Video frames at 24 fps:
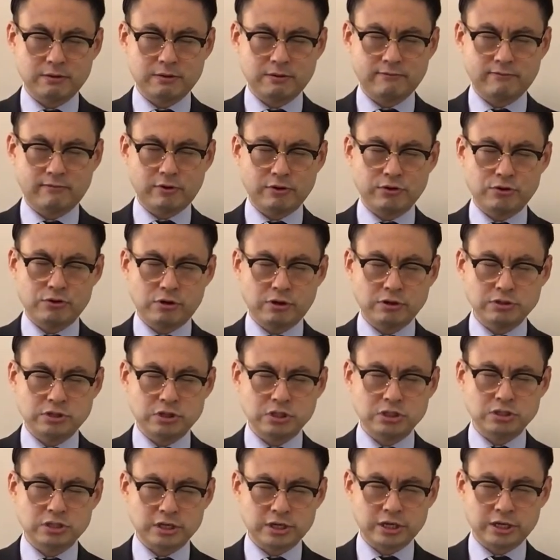For yours
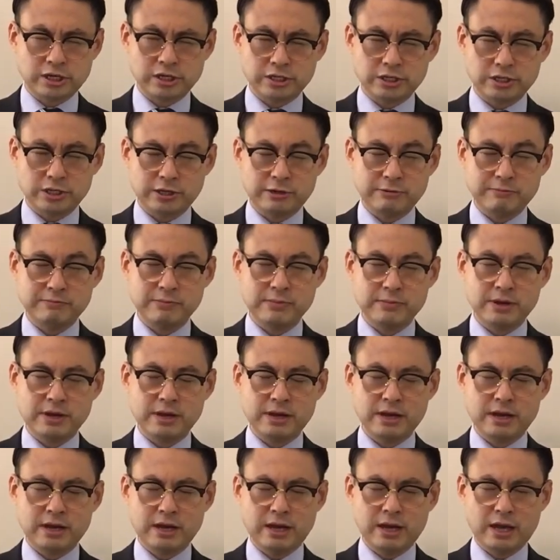is the kingdom,
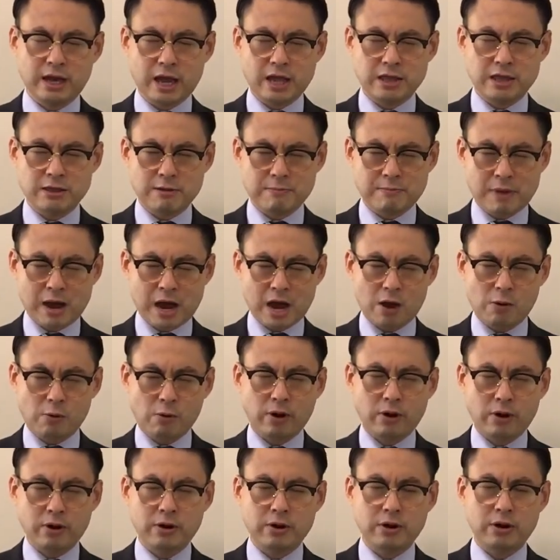and the
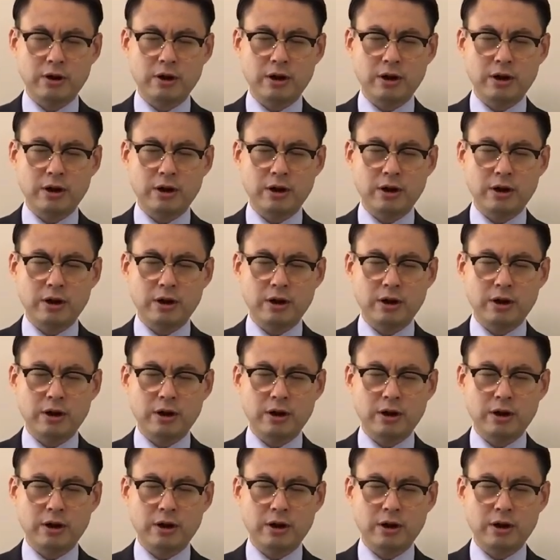power,